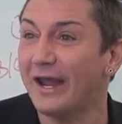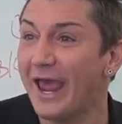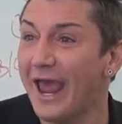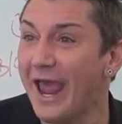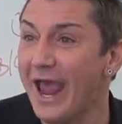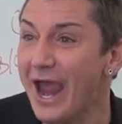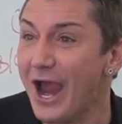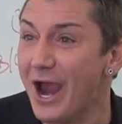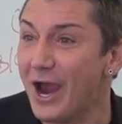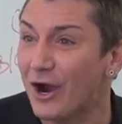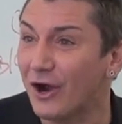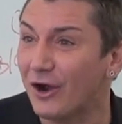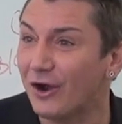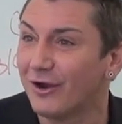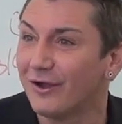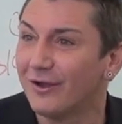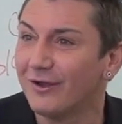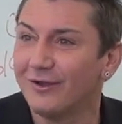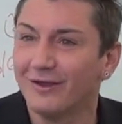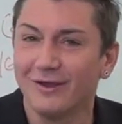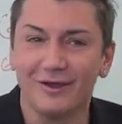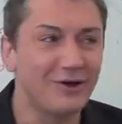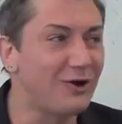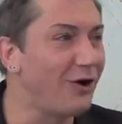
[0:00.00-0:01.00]
hair.
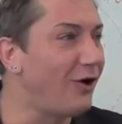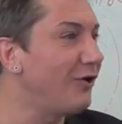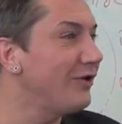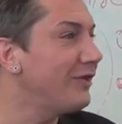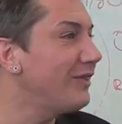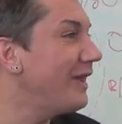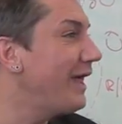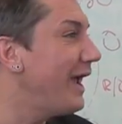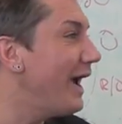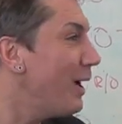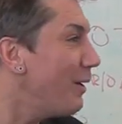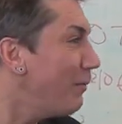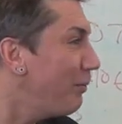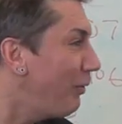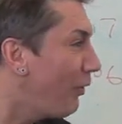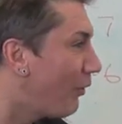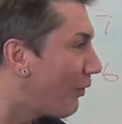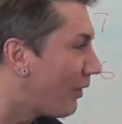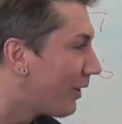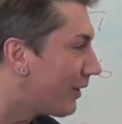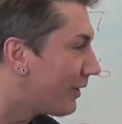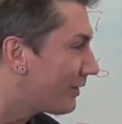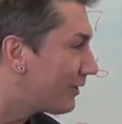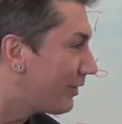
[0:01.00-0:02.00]
Go to the
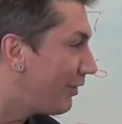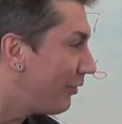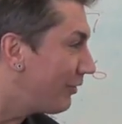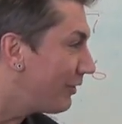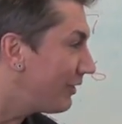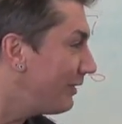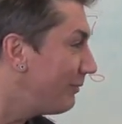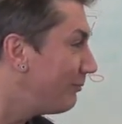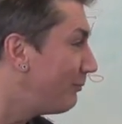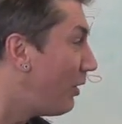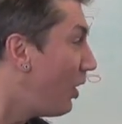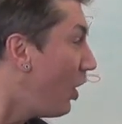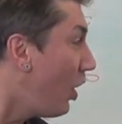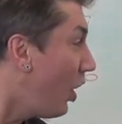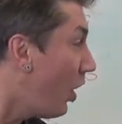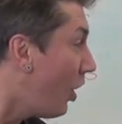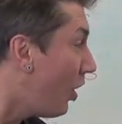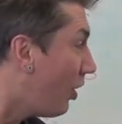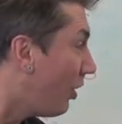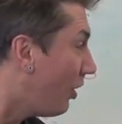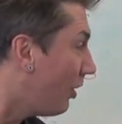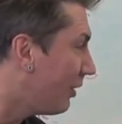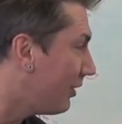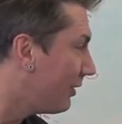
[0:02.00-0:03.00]
airport. Go to the
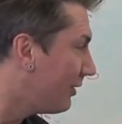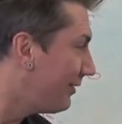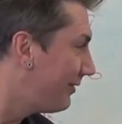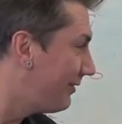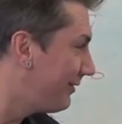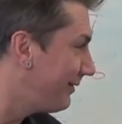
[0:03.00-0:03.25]
mall.